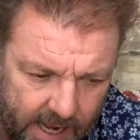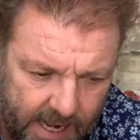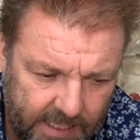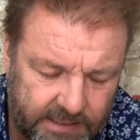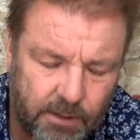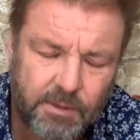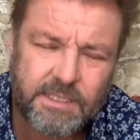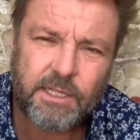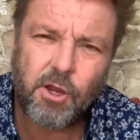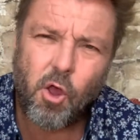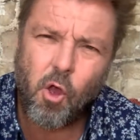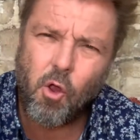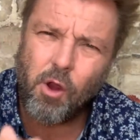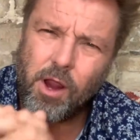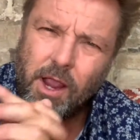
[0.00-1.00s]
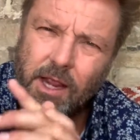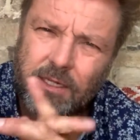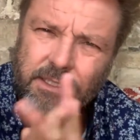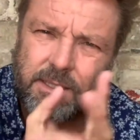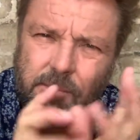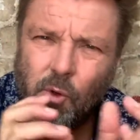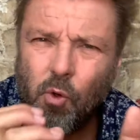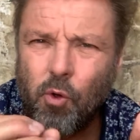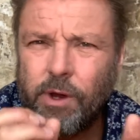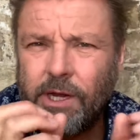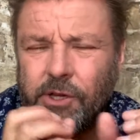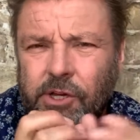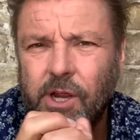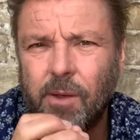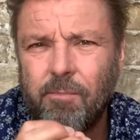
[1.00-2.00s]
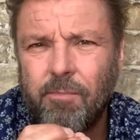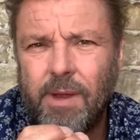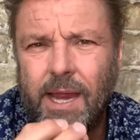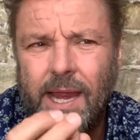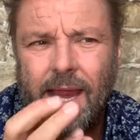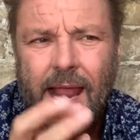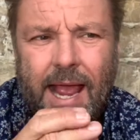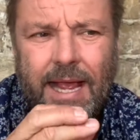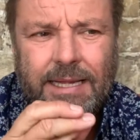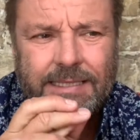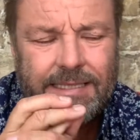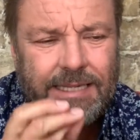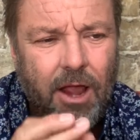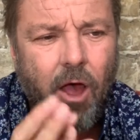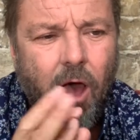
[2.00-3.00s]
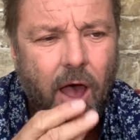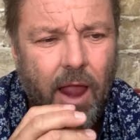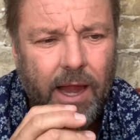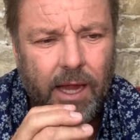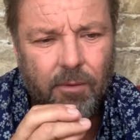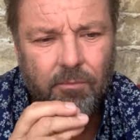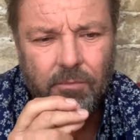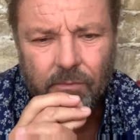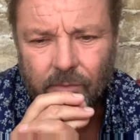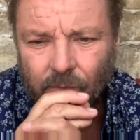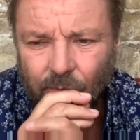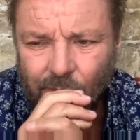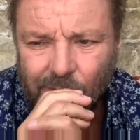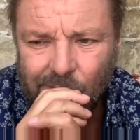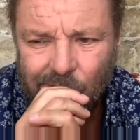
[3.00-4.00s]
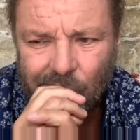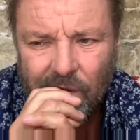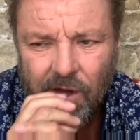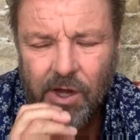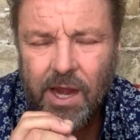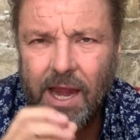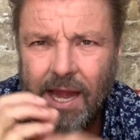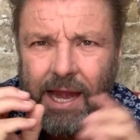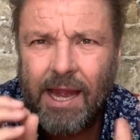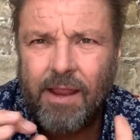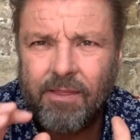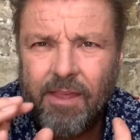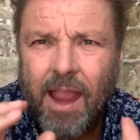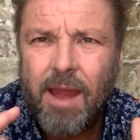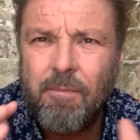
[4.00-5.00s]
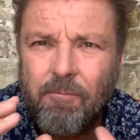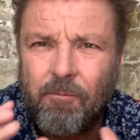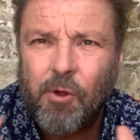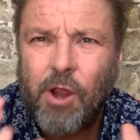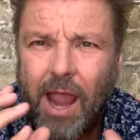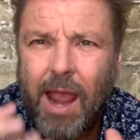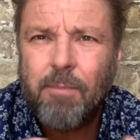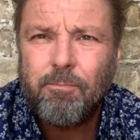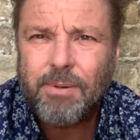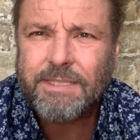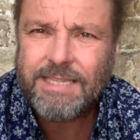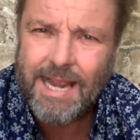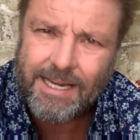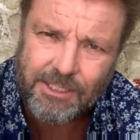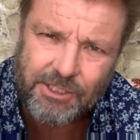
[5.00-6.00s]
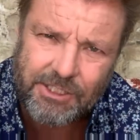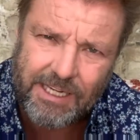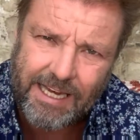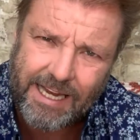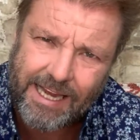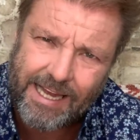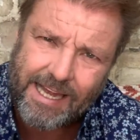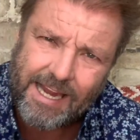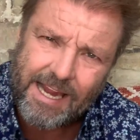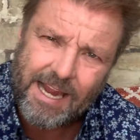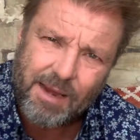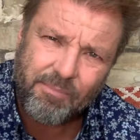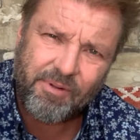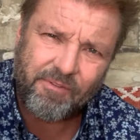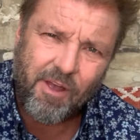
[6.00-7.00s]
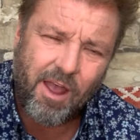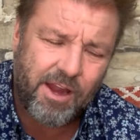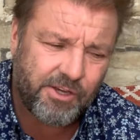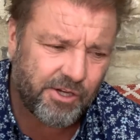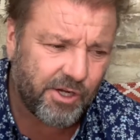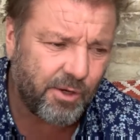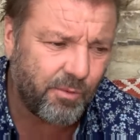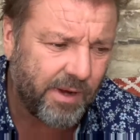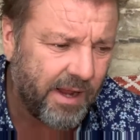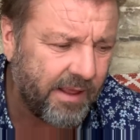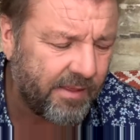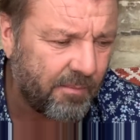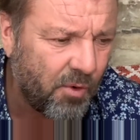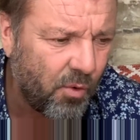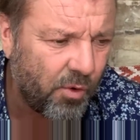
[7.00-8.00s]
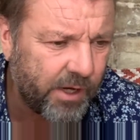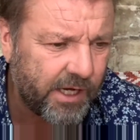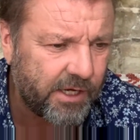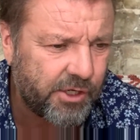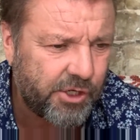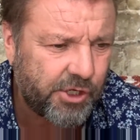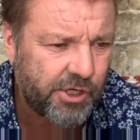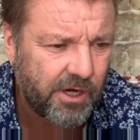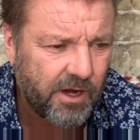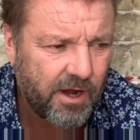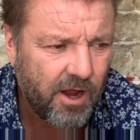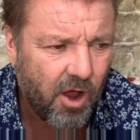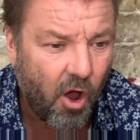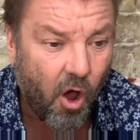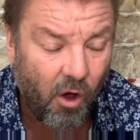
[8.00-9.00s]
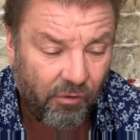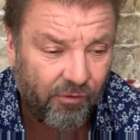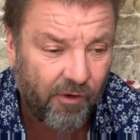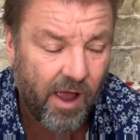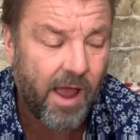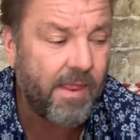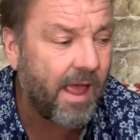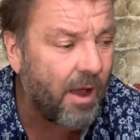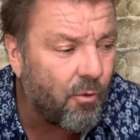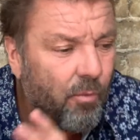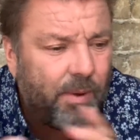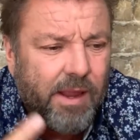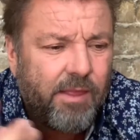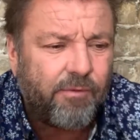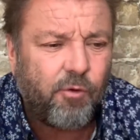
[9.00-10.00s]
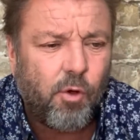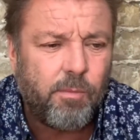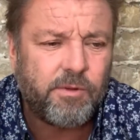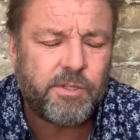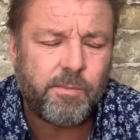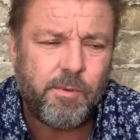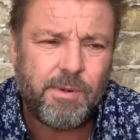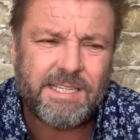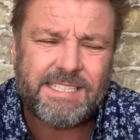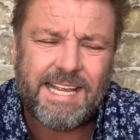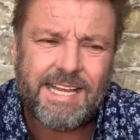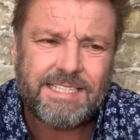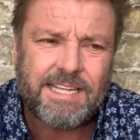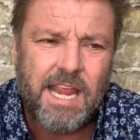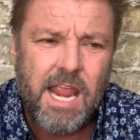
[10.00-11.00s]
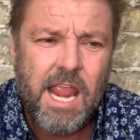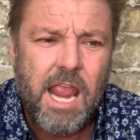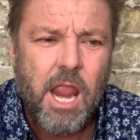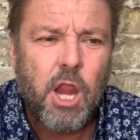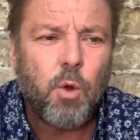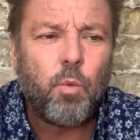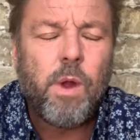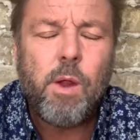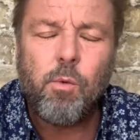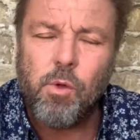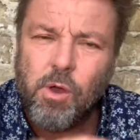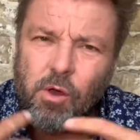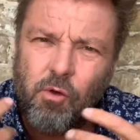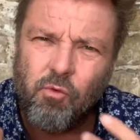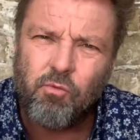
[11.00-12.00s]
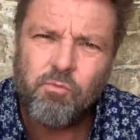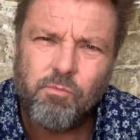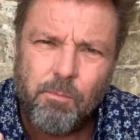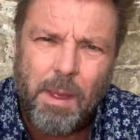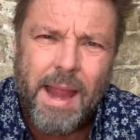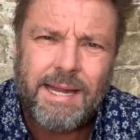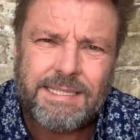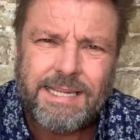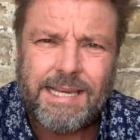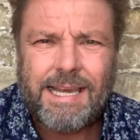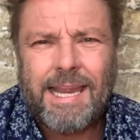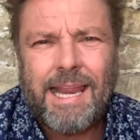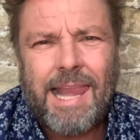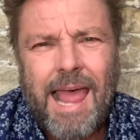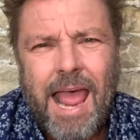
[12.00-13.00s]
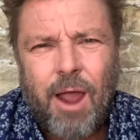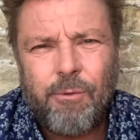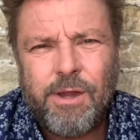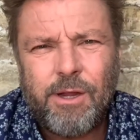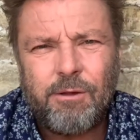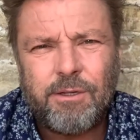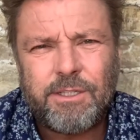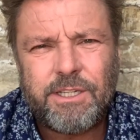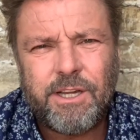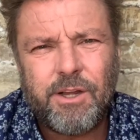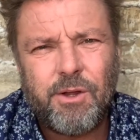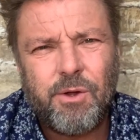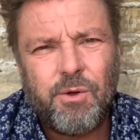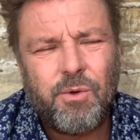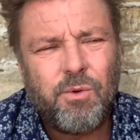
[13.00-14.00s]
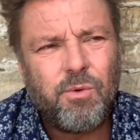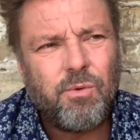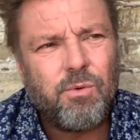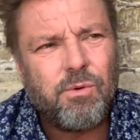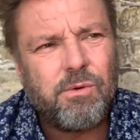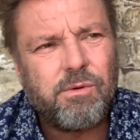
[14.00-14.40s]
So as long as the mortgage company has time, they can potentially provide you with the mortgage offer. And that will be in the form of something which says, we will basically allow you to